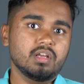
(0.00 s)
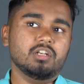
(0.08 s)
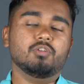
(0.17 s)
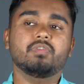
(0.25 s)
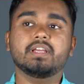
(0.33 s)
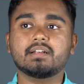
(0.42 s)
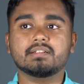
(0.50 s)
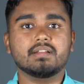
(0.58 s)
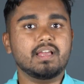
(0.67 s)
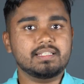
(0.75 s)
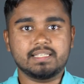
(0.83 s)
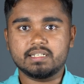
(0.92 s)
Now, we're
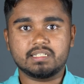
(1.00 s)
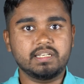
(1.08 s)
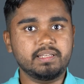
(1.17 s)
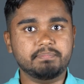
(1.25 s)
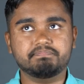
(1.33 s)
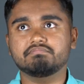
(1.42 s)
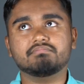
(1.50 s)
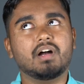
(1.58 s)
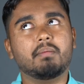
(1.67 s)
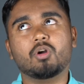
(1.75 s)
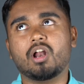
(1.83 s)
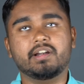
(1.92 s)
essentially
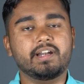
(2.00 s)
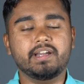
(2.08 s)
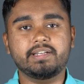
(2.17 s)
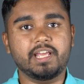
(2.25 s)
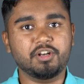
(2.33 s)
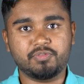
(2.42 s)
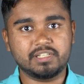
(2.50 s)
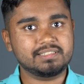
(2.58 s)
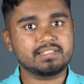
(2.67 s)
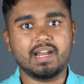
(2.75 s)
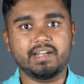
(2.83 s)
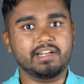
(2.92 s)
about 110 of us
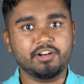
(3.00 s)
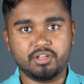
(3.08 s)
stranded